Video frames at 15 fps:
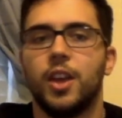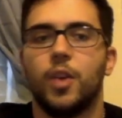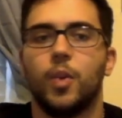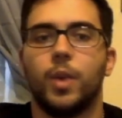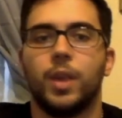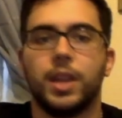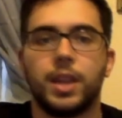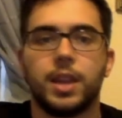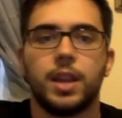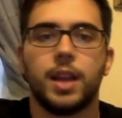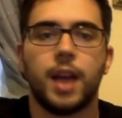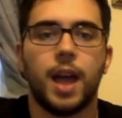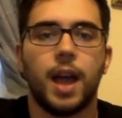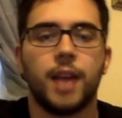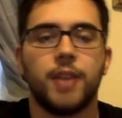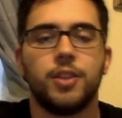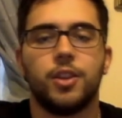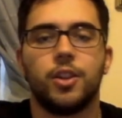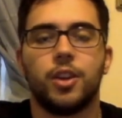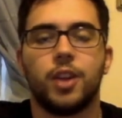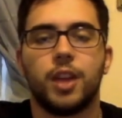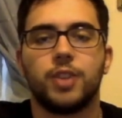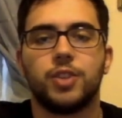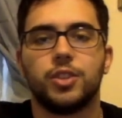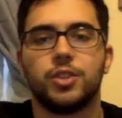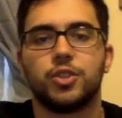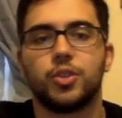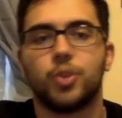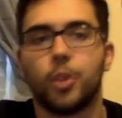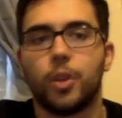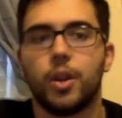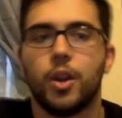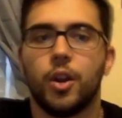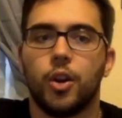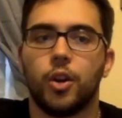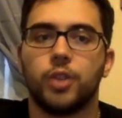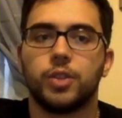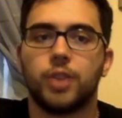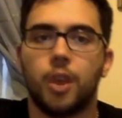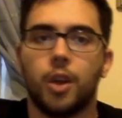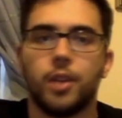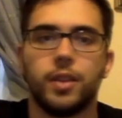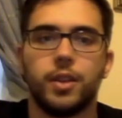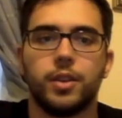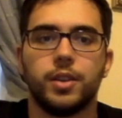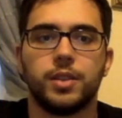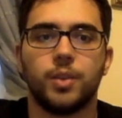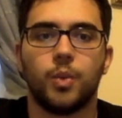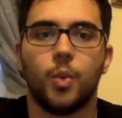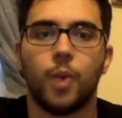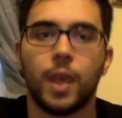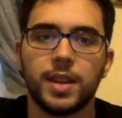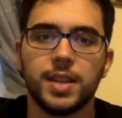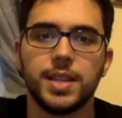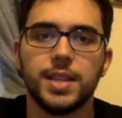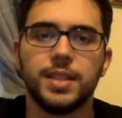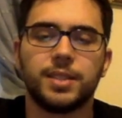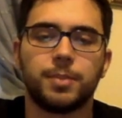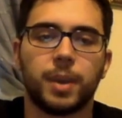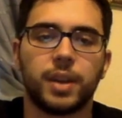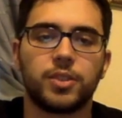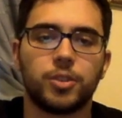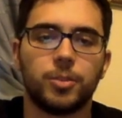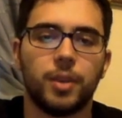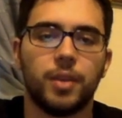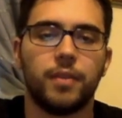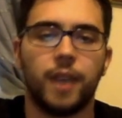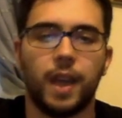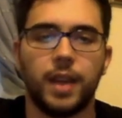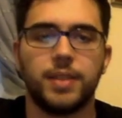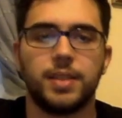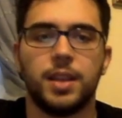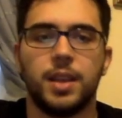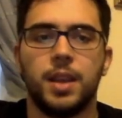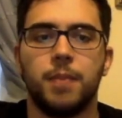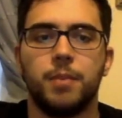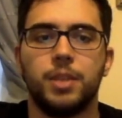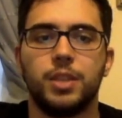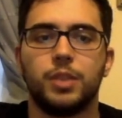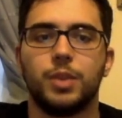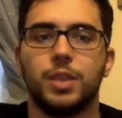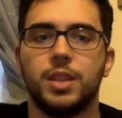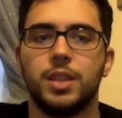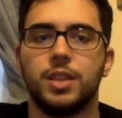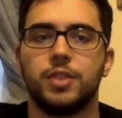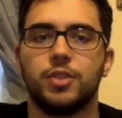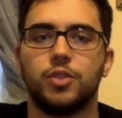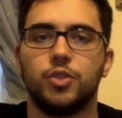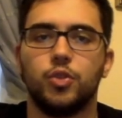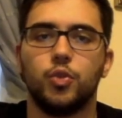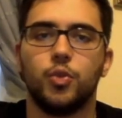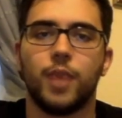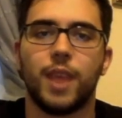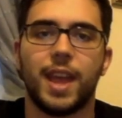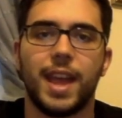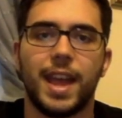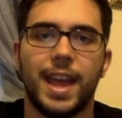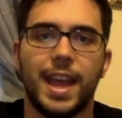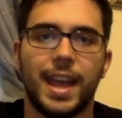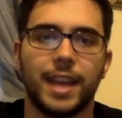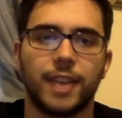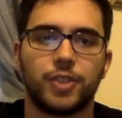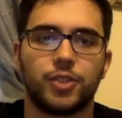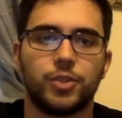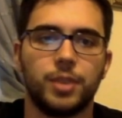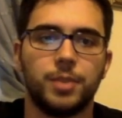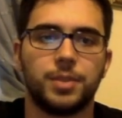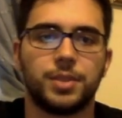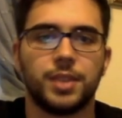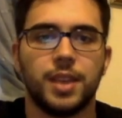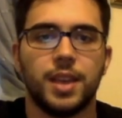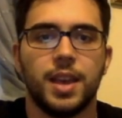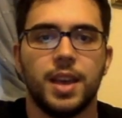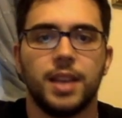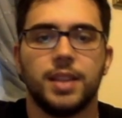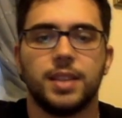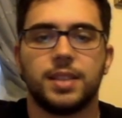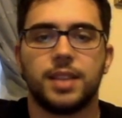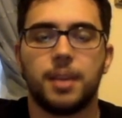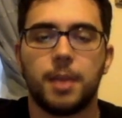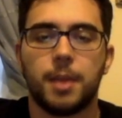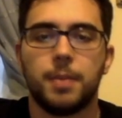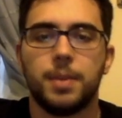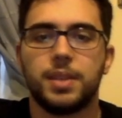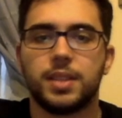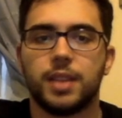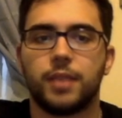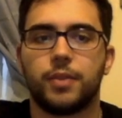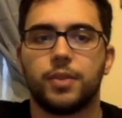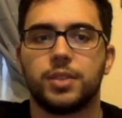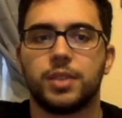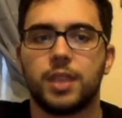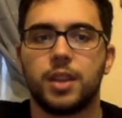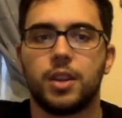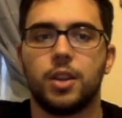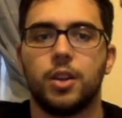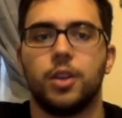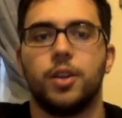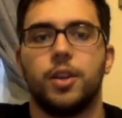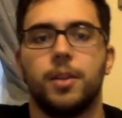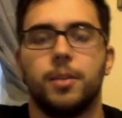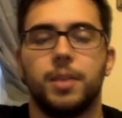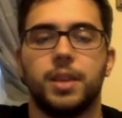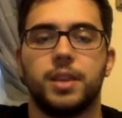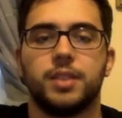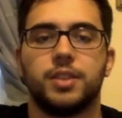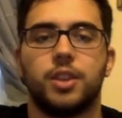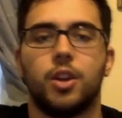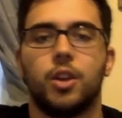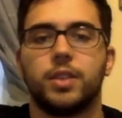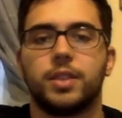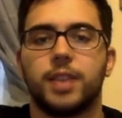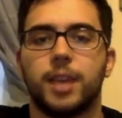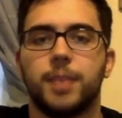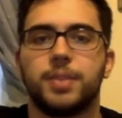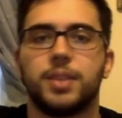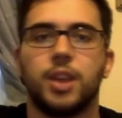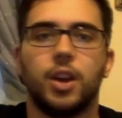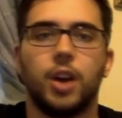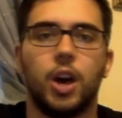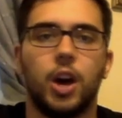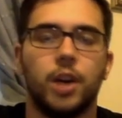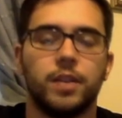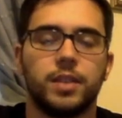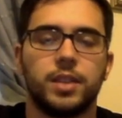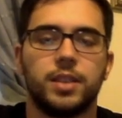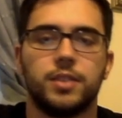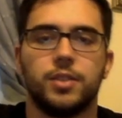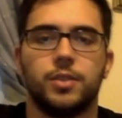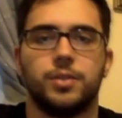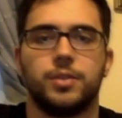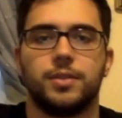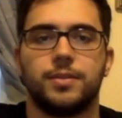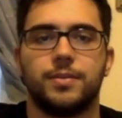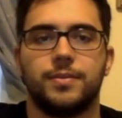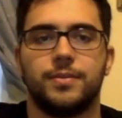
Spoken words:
When looking at height, there are not just short or tall, there is a wide spectrum of heights in between these two extremes. The same can be said for skin color because there are all types of skin tones.